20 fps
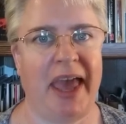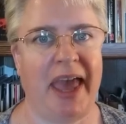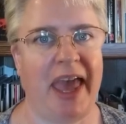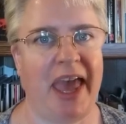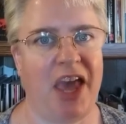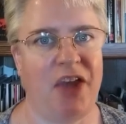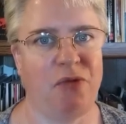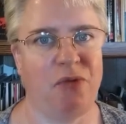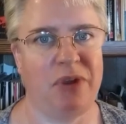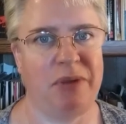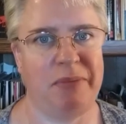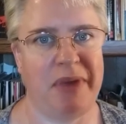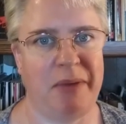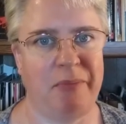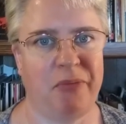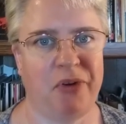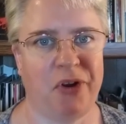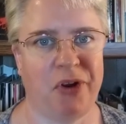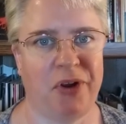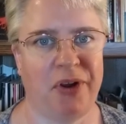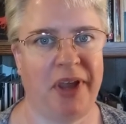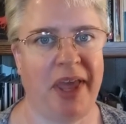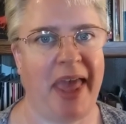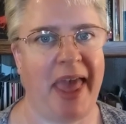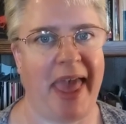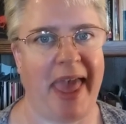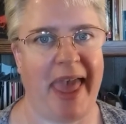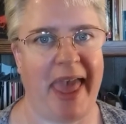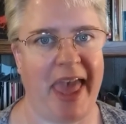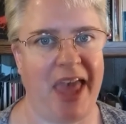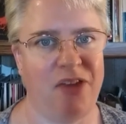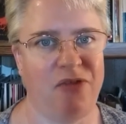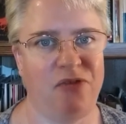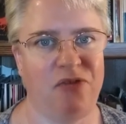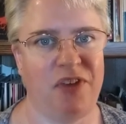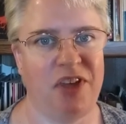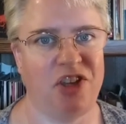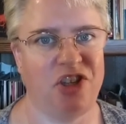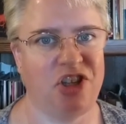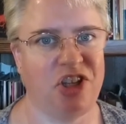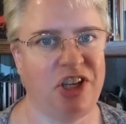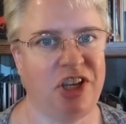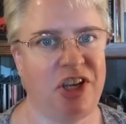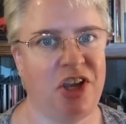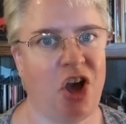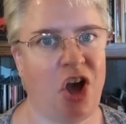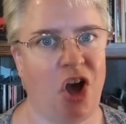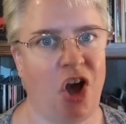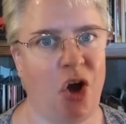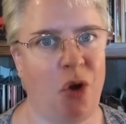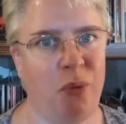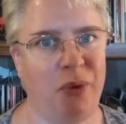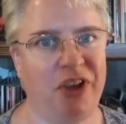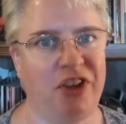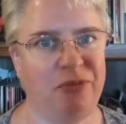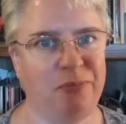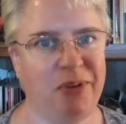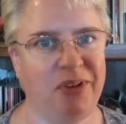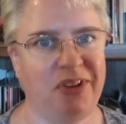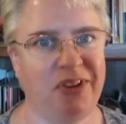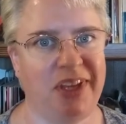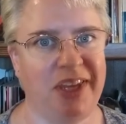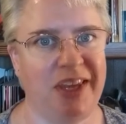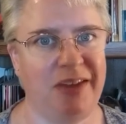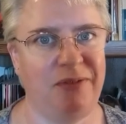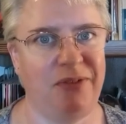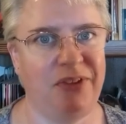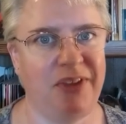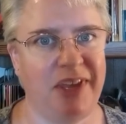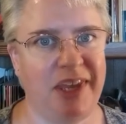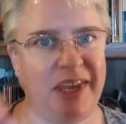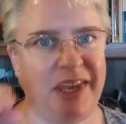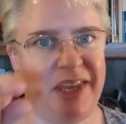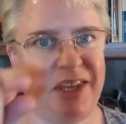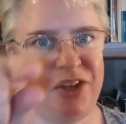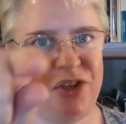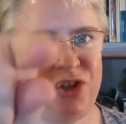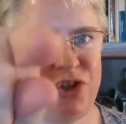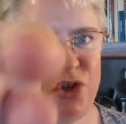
And remember, Aunt Fishy always believes in